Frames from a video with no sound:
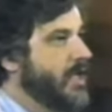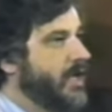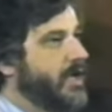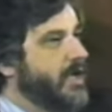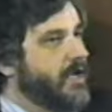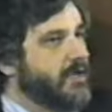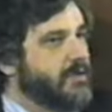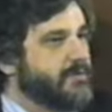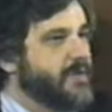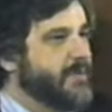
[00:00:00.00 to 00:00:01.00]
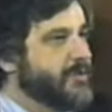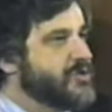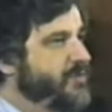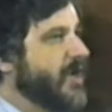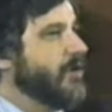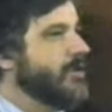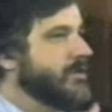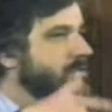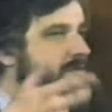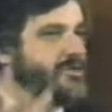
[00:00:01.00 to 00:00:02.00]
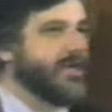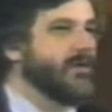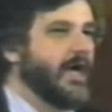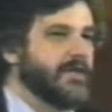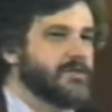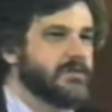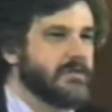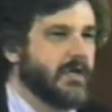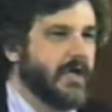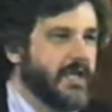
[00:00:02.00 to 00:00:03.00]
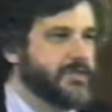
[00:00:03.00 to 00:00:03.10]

Uh, people smuggle cigarettes uh,